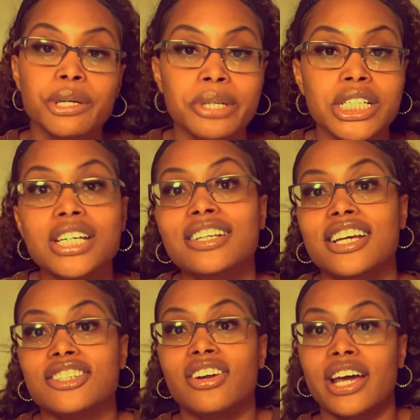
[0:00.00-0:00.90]
much it.
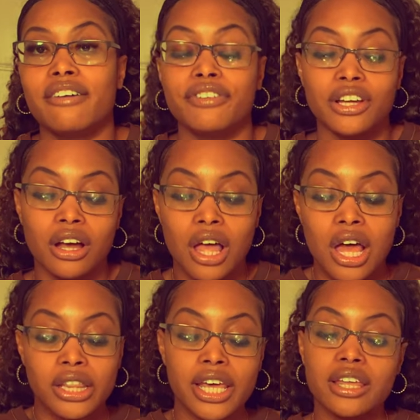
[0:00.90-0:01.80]
That's all I got for y'all.
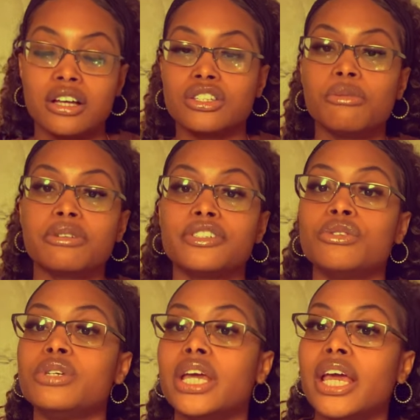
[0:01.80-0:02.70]
Thank y'all so much for
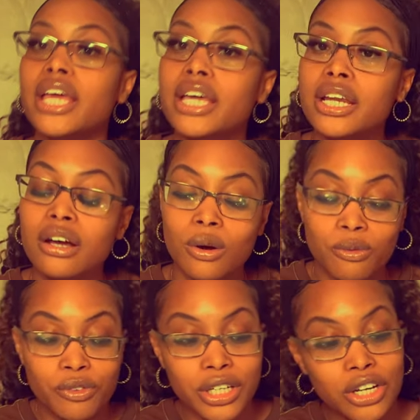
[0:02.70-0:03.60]
tuning in.
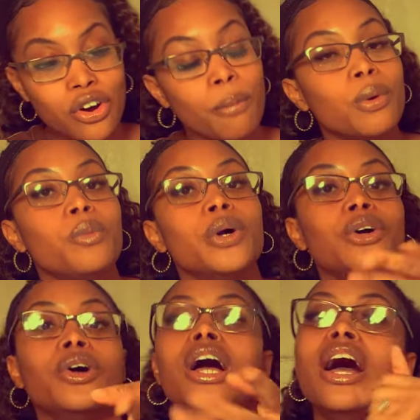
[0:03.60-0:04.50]
Hopefully Crumbl
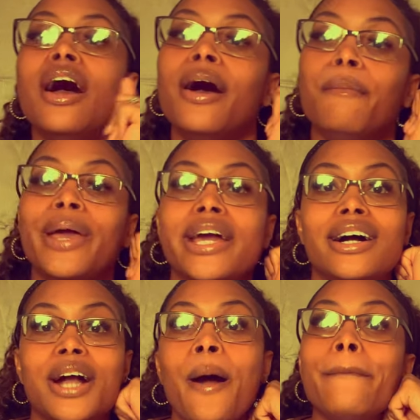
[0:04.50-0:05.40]
will make a
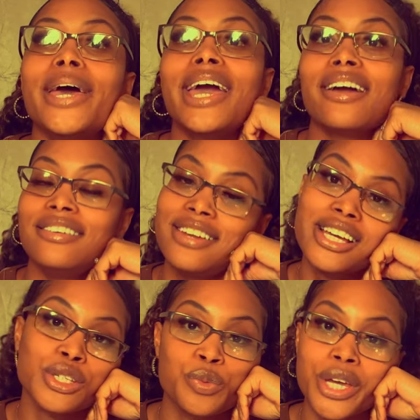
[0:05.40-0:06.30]
comeback
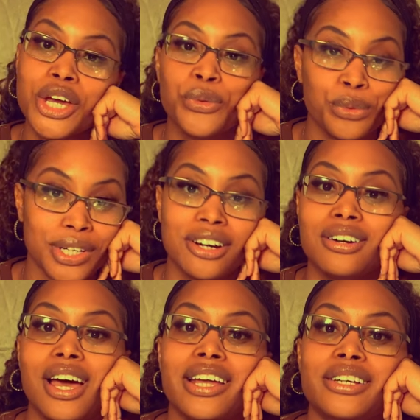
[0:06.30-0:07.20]
next week on their
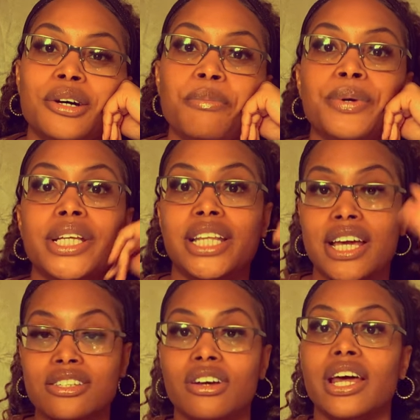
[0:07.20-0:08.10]
lineup. But that
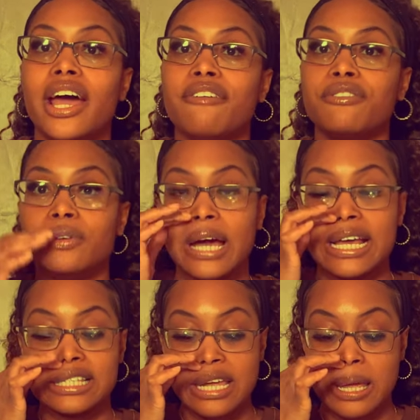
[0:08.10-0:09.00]
is all I have for you
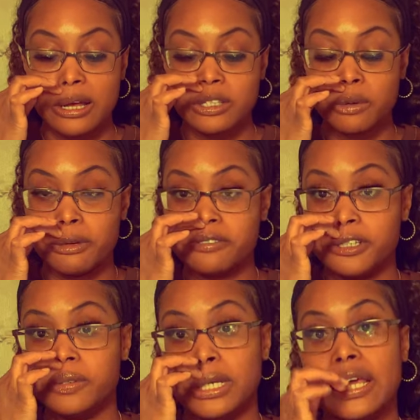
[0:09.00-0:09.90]
guys. Thank y'all so much for
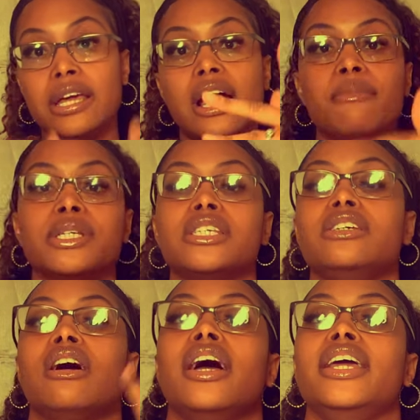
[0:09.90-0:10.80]
tuning in. I'm gonna see
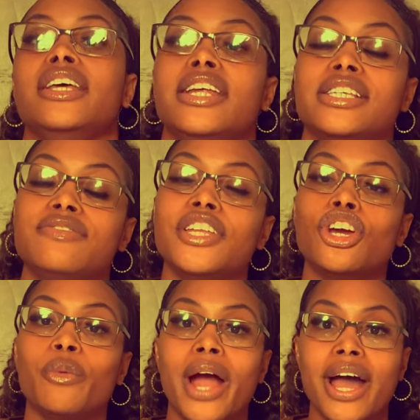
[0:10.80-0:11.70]
y'all in the next
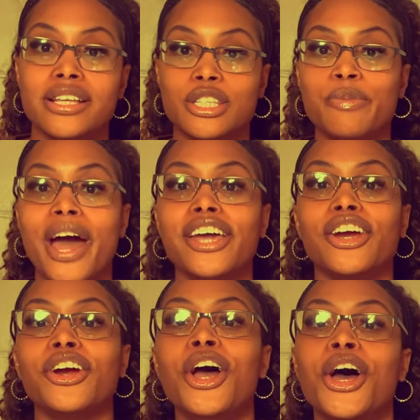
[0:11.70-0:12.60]
video, where I inspire